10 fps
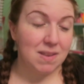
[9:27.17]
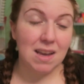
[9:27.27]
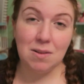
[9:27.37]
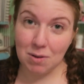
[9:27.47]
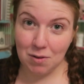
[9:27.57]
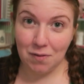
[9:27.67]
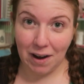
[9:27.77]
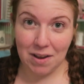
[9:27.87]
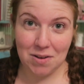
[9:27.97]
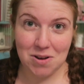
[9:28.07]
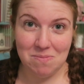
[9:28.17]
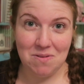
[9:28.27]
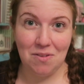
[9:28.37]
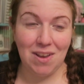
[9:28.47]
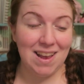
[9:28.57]
it was a very good
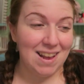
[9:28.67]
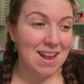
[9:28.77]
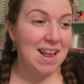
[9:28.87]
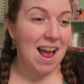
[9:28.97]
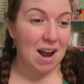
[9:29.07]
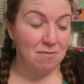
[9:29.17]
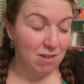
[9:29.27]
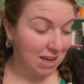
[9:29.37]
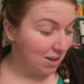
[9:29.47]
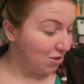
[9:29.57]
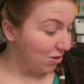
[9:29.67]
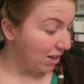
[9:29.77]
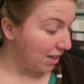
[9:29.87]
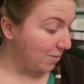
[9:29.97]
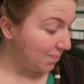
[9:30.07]
movie. I really
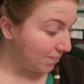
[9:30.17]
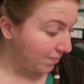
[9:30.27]
enjoyed it.